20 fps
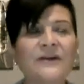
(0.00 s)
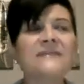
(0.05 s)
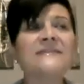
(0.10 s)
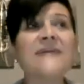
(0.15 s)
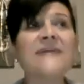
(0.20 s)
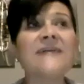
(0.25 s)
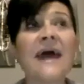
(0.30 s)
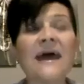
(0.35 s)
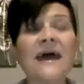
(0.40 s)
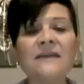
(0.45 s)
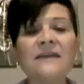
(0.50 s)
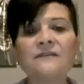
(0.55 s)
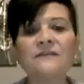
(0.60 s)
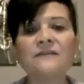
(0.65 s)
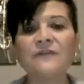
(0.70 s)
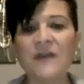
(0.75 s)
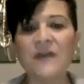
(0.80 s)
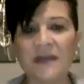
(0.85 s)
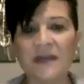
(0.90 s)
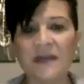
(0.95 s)
10
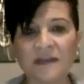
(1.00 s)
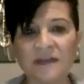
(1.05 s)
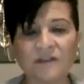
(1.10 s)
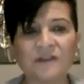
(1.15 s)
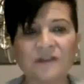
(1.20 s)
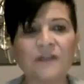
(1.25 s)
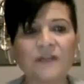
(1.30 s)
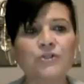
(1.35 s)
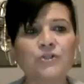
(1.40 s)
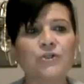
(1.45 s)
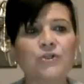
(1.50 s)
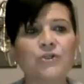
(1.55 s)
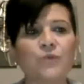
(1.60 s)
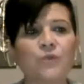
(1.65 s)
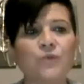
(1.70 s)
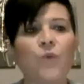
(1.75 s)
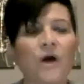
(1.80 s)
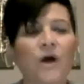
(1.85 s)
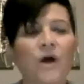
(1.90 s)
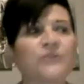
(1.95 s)
things that you
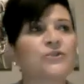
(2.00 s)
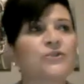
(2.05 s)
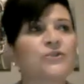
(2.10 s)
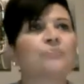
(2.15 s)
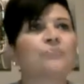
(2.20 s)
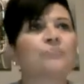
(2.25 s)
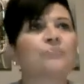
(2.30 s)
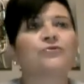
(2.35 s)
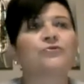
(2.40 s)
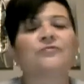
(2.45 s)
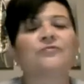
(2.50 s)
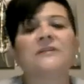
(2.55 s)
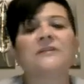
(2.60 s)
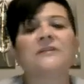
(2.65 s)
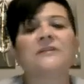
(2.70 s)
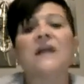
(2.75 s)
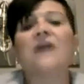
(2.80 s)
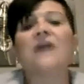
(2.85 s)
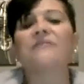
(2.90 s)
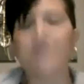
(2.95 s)
want to improve
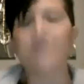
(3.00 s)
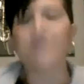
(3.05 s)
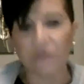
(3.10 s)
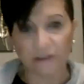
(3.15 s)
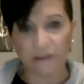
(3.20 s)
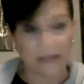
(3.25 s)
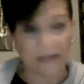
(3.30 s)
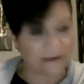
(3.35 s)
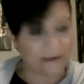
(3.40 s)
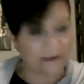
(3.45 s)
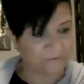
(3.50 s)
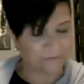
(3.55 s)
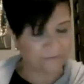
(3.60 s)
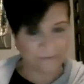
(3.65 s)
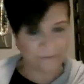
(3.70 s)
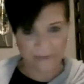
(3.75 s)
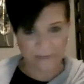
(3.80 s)
love in your life.